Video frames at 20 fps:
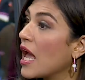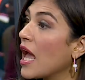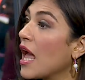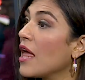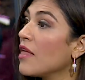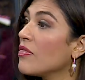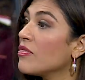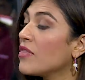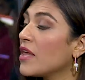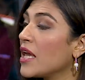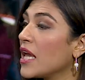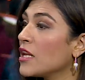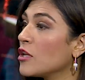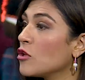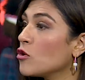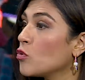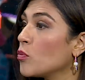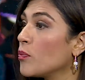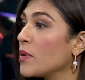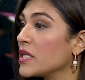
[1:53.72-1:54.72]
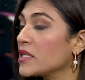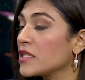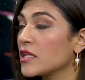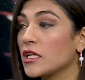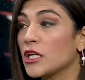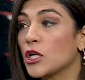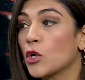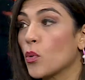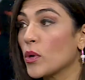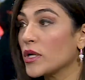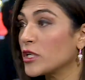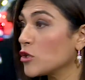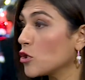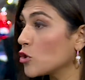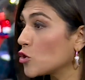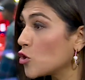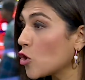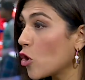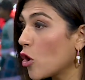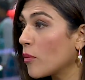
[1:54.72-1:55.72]
And then you basically quit your
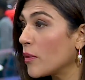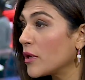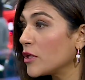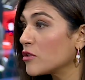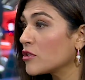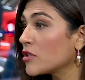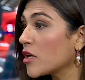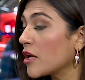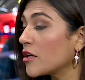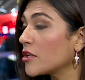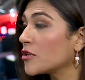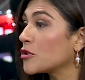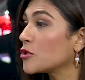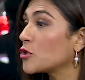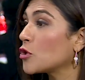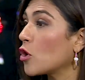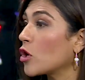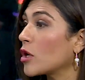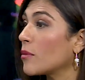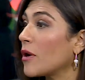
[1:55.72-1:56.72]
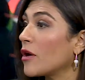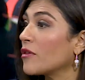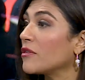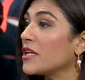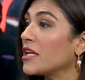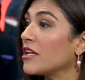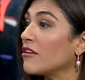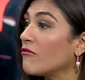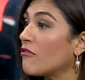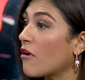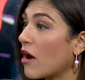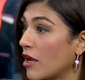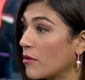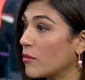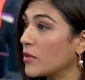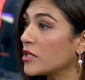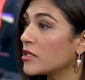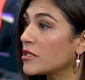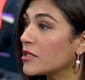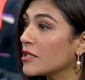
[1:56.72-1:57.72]
job and you started to talk about the environment.